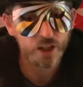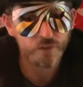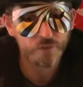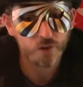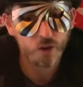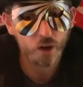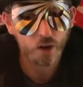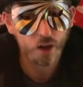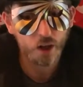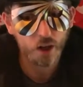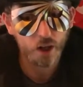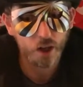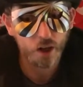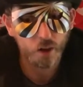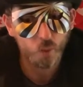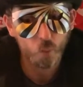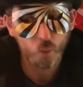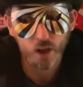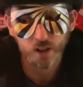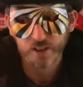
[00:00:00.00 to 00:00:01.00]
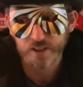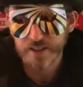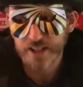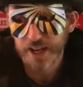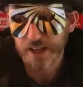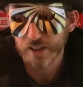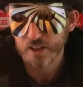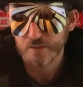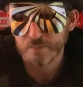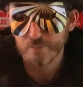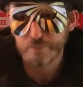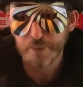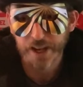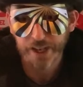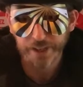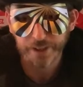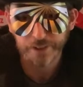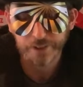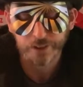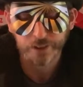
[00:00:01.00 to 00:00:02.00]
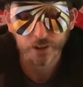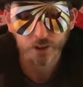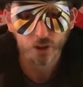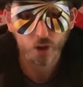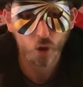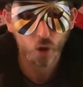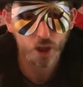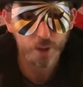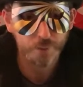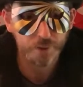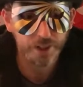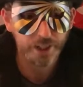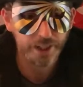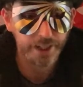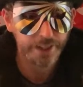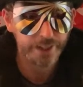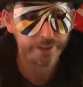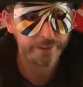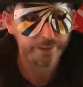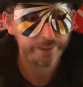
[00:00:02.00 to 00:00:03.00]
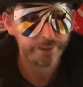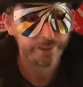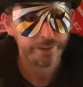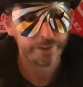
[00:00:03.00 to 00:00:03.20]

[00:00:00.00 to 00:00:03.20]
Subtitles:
you've got well done to Alisson Becker, Goalkeeper of the Year,